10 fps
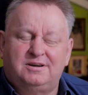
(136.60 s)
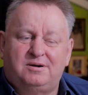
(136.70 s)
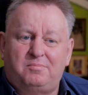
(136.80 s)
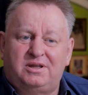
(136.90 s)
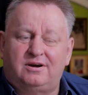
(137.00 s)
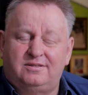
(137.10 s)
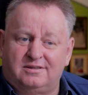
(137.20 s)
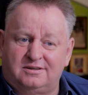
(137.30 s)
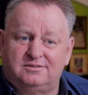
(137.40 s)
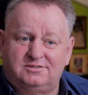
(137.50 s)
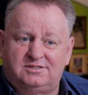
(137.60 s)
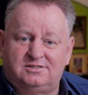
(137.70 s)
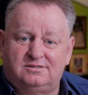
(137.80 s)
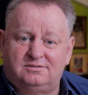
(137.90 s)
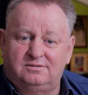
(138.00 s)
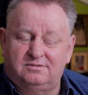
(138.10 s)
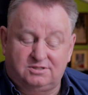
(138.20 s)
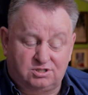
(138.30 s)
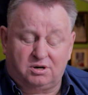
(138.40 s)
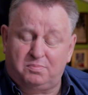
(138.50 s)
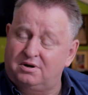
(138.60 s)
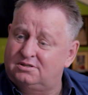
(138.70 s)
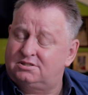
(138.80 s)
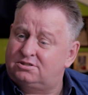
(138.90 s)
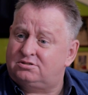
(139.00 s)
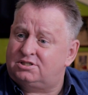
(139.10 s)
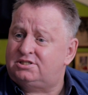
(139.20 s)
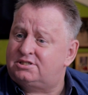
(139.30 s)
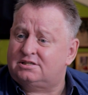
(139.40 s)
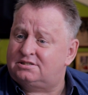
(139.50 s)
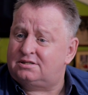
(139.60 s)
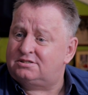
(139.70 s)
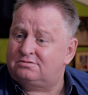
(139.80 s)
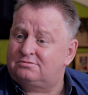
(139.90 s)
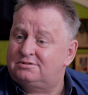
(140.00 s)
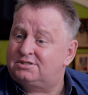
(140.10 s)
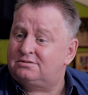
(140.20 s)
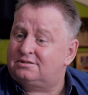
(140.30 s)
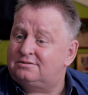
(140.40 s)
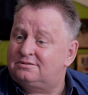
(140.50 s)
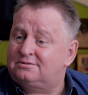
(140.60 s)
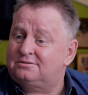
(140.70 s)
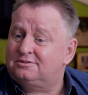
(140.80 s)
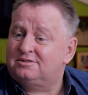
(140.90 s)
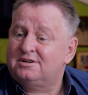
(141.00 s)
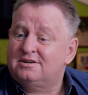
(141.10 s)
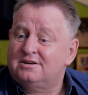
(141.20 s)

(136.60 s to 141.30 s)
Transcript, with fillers: yeah. I mean, I think that uh, it's got to pass the sausage test. That's all there is to it. Yes, it has